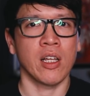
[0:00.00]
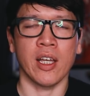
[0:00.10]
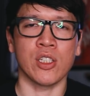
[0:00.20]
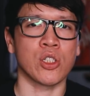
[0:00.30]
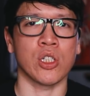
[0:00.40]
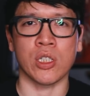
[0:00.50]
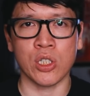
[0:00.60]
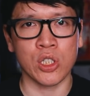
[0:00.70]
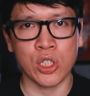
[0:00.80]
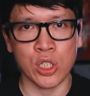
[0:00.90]
is just
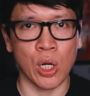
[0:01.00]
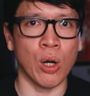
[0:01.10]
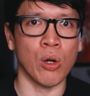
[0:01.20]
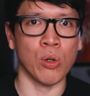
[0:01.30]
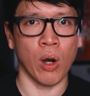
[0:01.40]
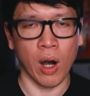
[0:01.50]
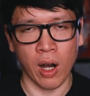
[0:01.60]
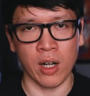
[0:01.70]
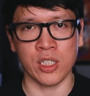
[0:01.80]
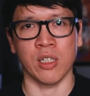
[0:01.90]
so
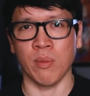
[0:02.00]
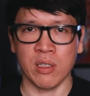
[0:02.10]
awesome.